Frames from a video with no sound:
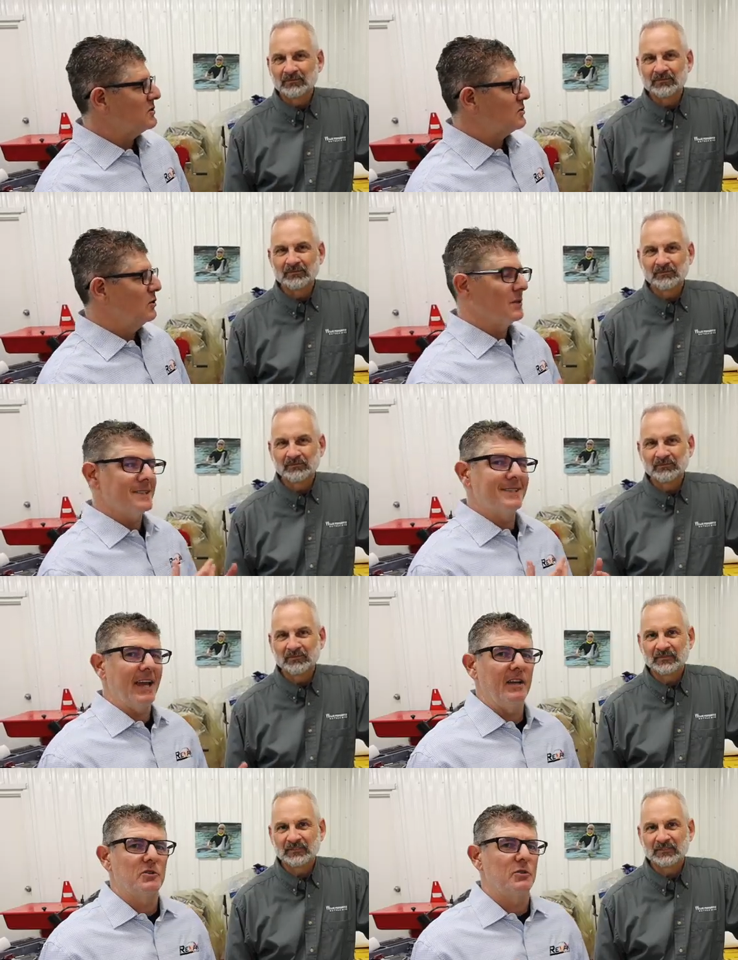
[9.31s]
Speaker 1: us through a
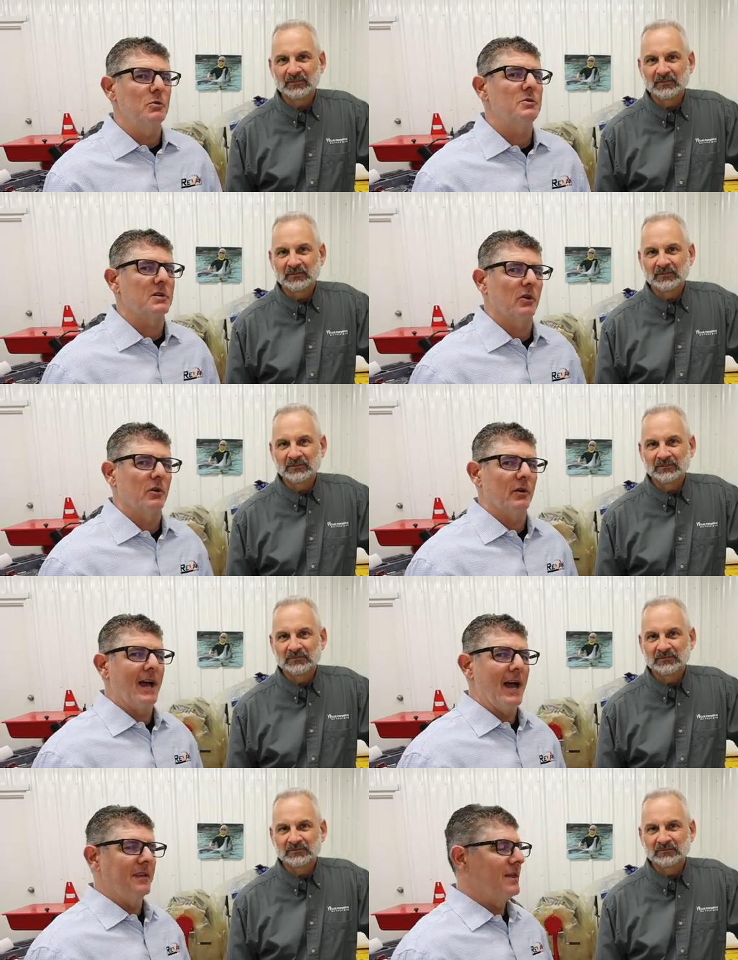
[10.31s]
stage two cylinder
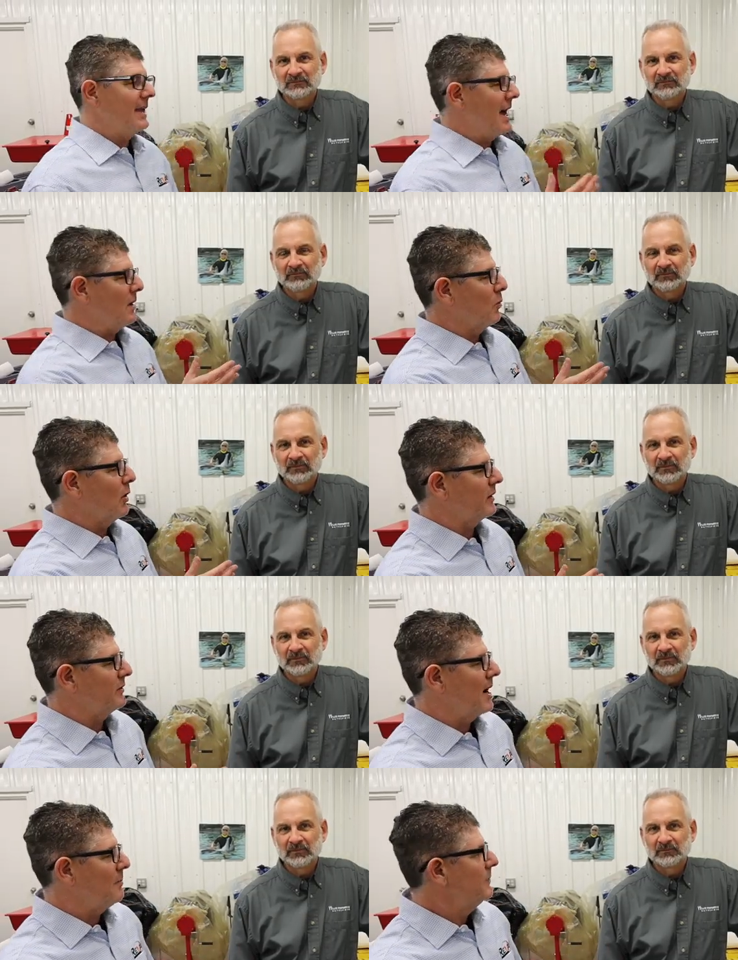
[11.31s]
head that he had
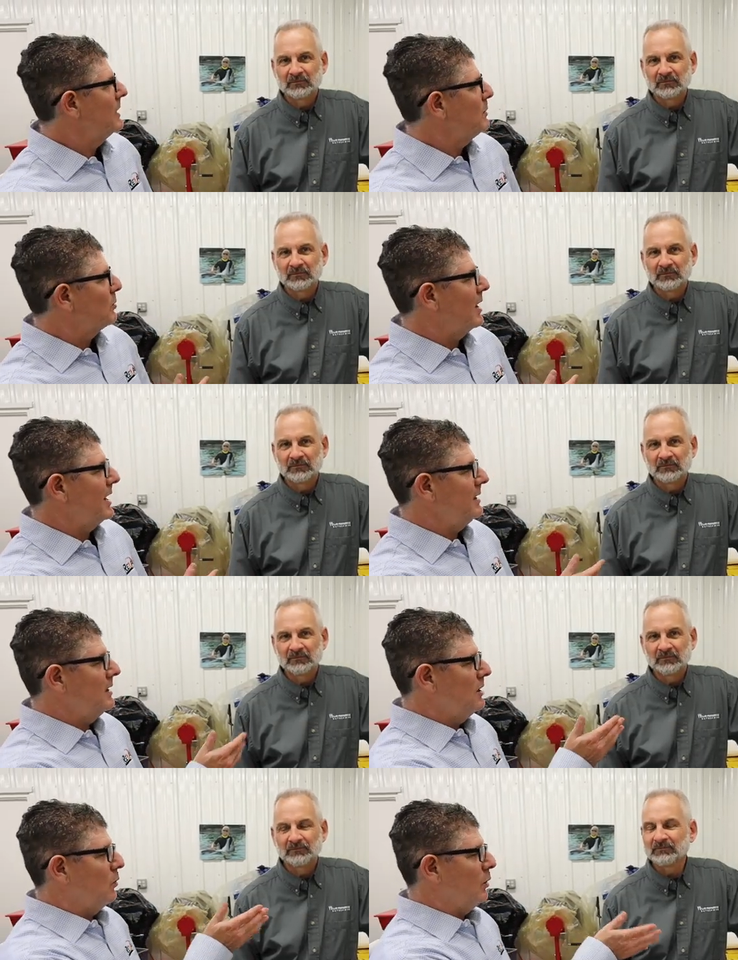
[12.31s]
worked up.
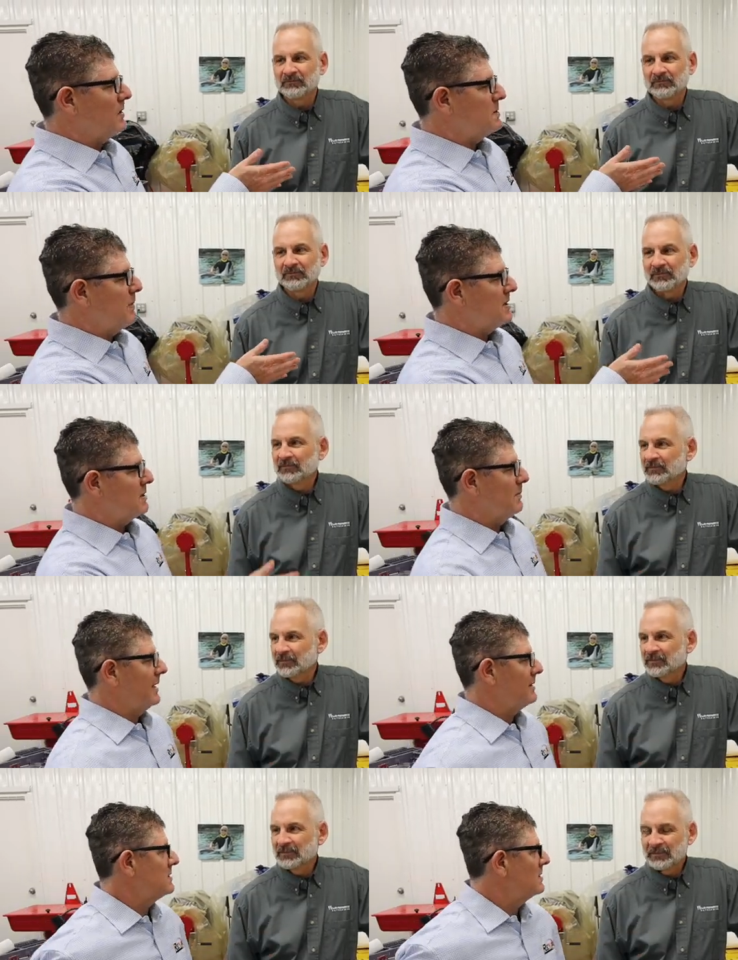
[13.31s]
Brian, what's special
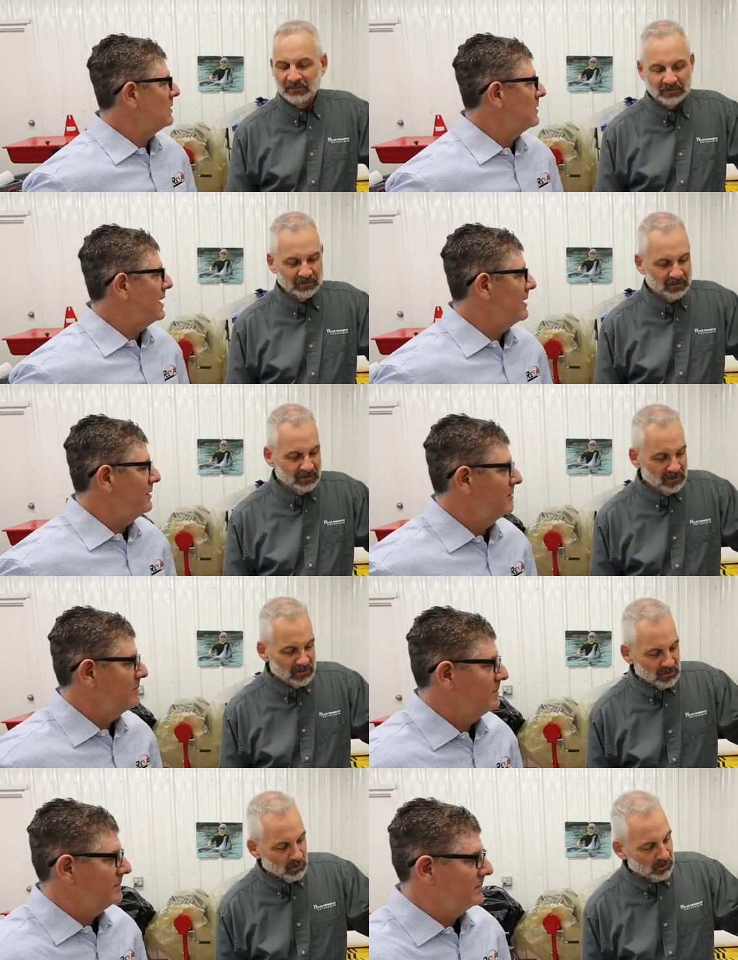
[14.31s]
about this cylinder head?
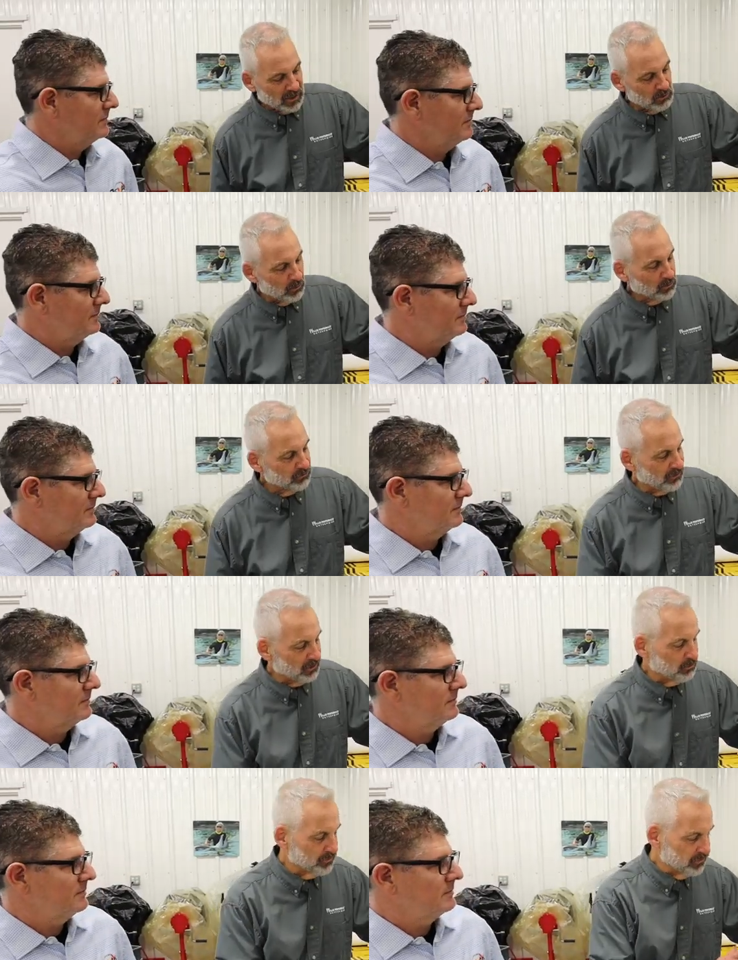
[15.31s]
Speaker 2: Okay, well, we'll
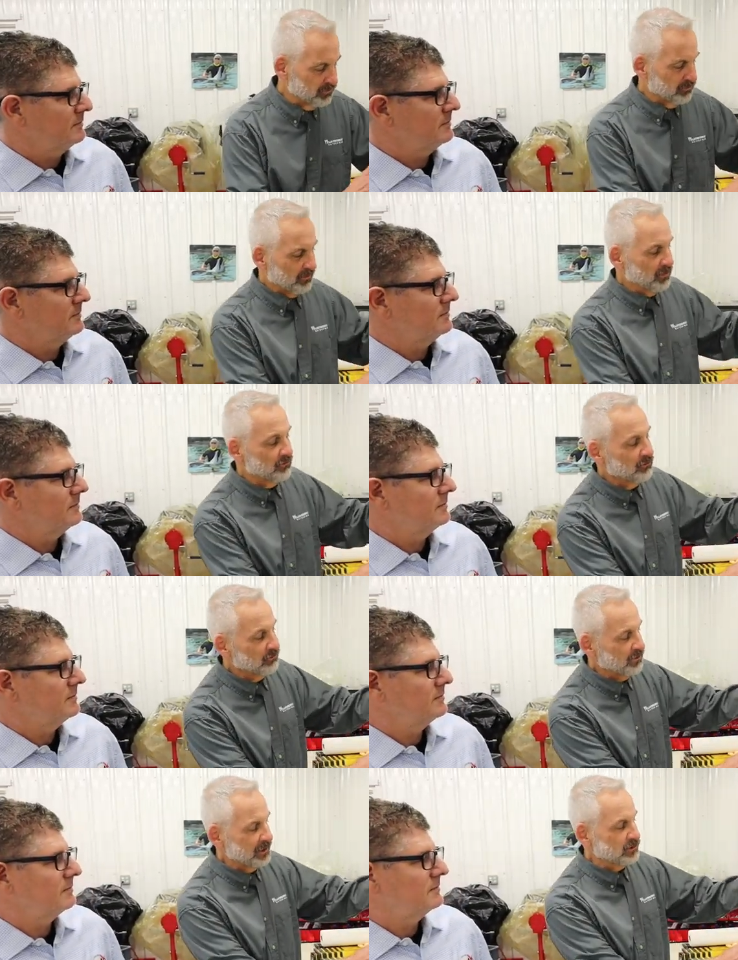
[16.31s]
start with, as you said, this is a
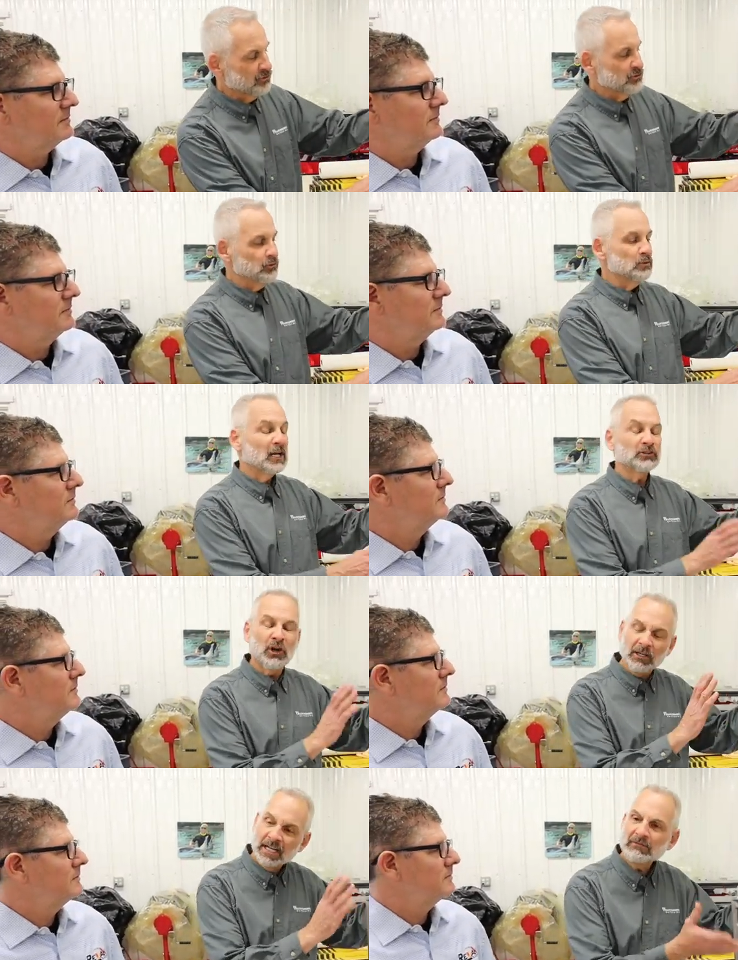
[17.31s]
stage two, and I'll
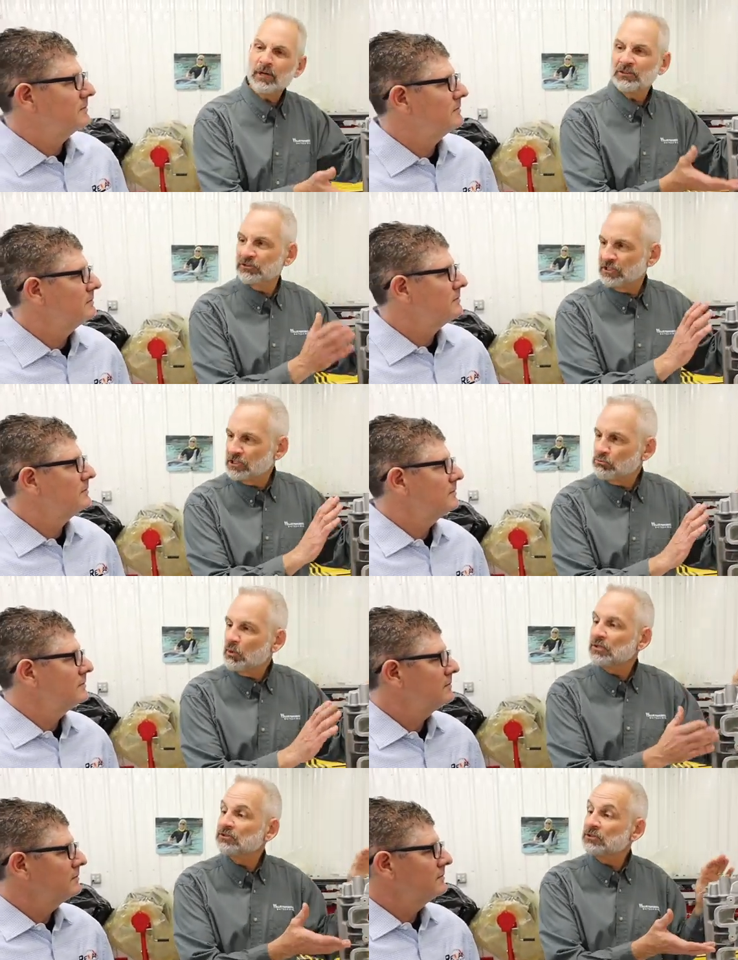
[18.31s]
talk kind of about the stage
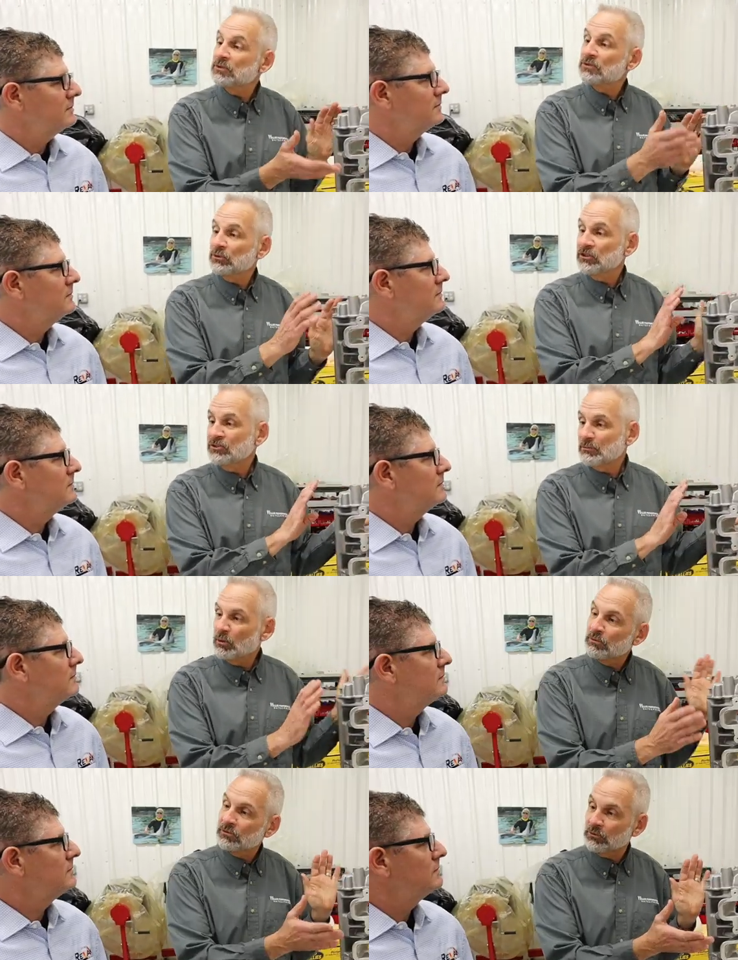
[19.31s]
one, two, and three as I'm
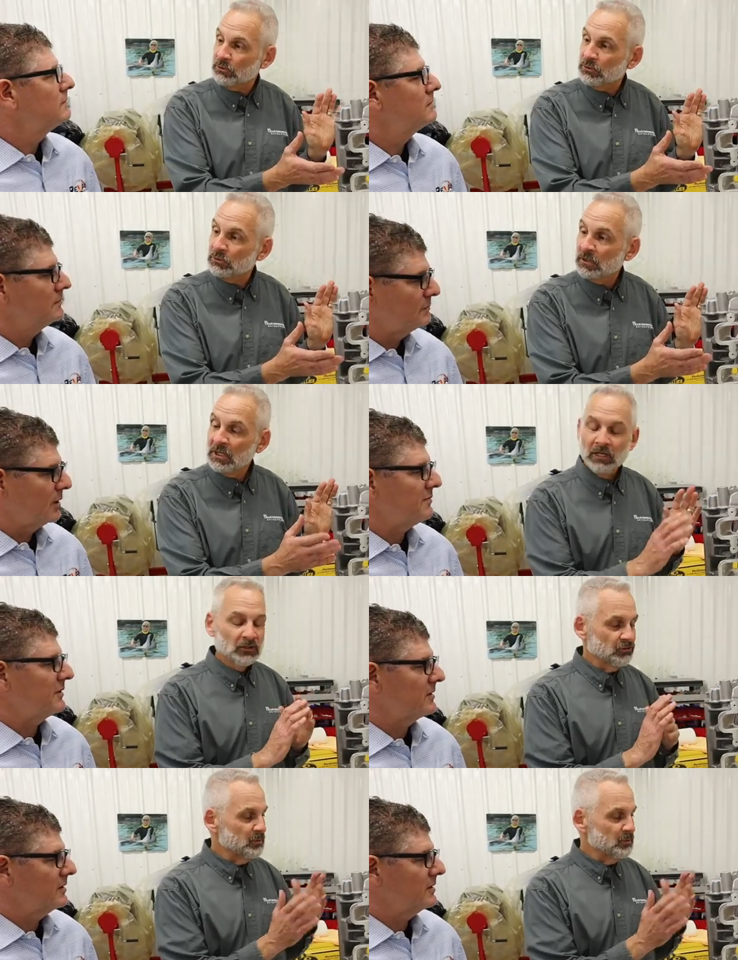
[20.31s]
going through. Perfect.